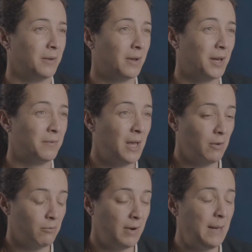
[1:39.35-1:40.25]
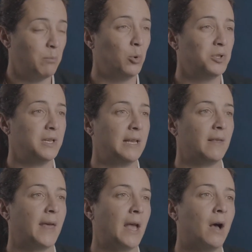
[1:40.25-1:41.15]
kind of really importantly,
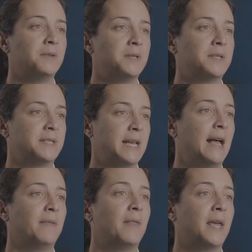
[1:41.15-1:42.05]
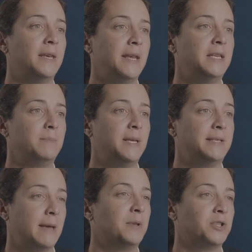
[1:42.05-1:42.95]
that they understand that they need to be
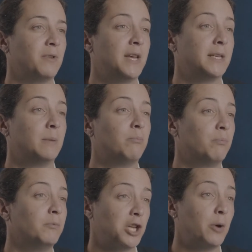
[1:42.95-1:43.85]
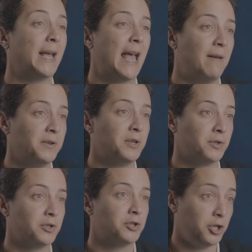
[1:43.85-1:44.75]
demonstrating and showing
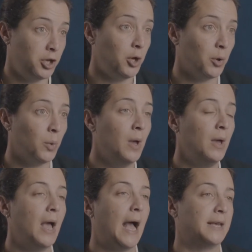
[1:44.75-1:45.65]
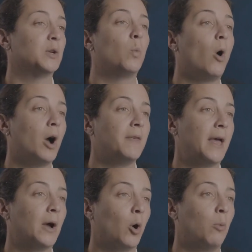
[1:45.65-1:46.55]
evidence to you as to why they
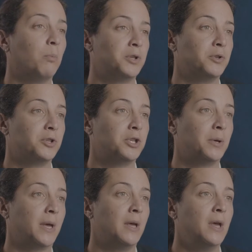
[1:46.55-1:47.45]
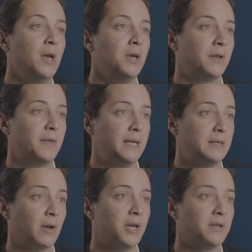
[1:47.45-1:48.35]
are competent to do it. So these
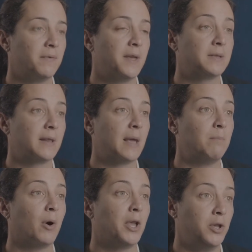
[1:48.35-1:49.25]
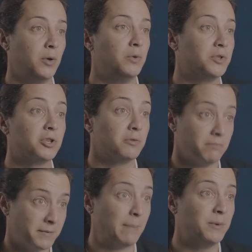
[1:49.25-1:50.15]
kind of things that they might use to
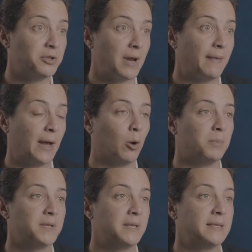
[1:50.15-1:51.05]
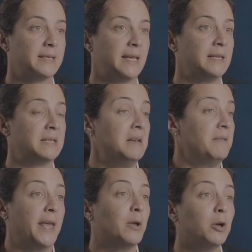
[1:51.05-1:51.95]
demonstrate that competency is
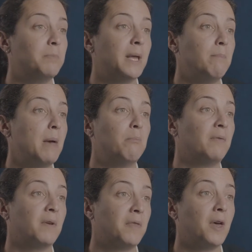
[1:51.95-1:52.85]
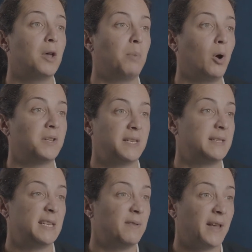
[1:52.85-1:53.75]
they could be a member of a third-party
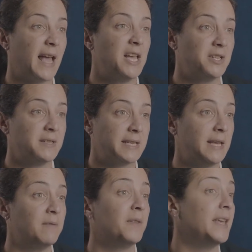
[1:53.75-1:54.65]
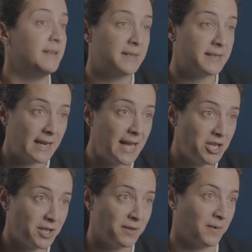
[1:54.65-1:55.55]
certification scheme for the
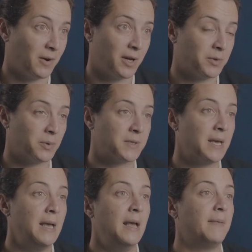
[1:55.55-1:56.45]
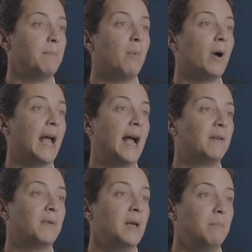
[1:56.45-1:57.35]
installation of fire doors. They might
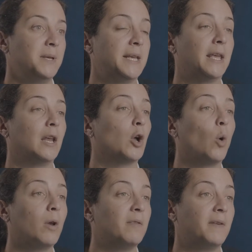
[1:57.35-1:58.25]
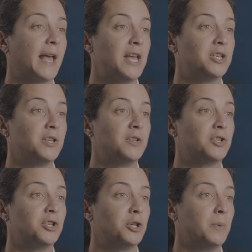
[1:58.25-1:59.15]
have particular qualifications
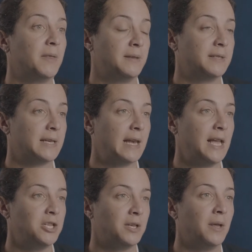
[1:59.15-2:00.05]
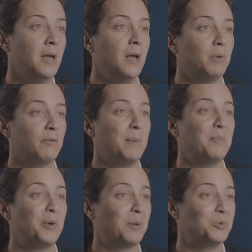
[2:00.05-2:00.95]
to do with installation. But
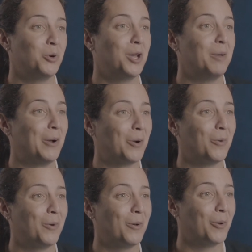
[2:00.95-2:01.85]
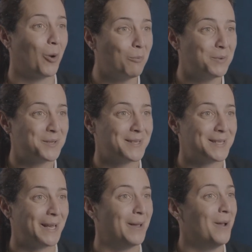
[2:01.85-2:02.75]
remember, when I'm talking about competency,